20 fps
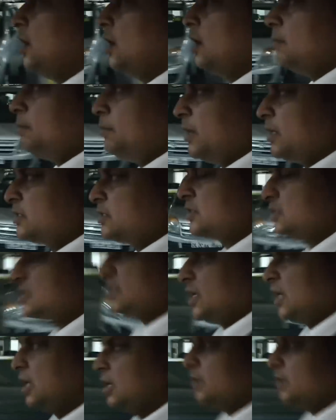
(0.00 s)
But
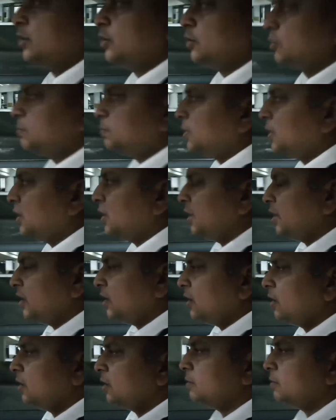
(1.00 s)
still, you know,
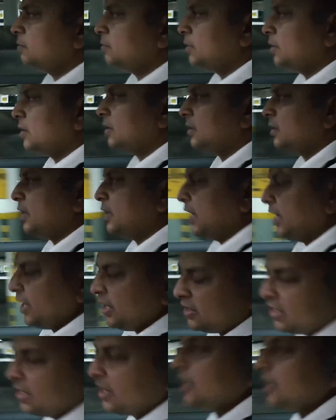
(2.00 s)
I
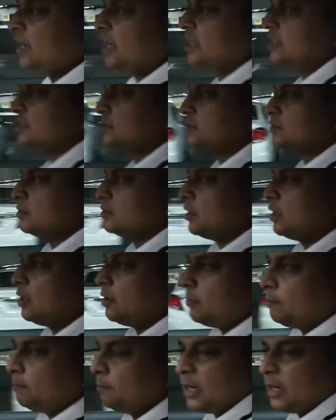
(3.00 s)
think it has
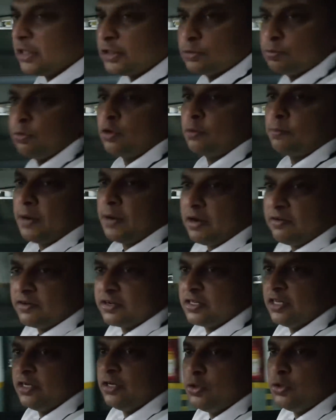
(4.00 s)
much more power
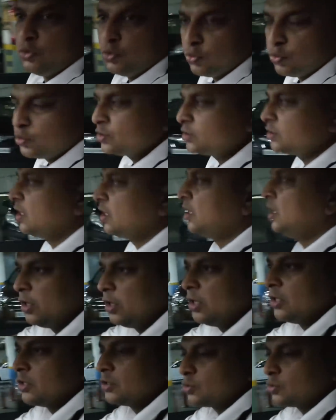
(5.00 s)
than you use,
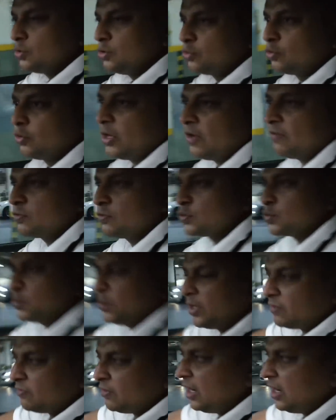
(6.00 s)
so you don't have to
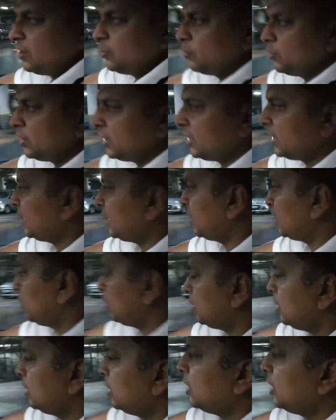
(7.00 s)
sweat while overtaking and
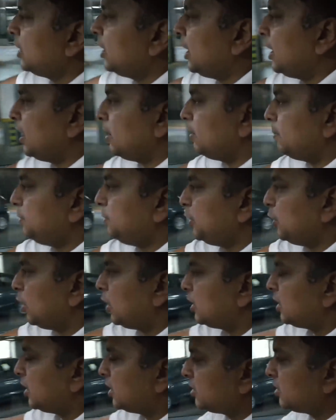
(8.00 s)
all.
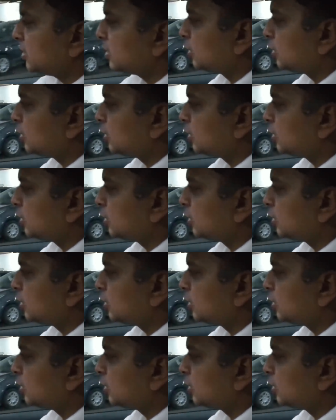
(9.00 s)
Beyond 100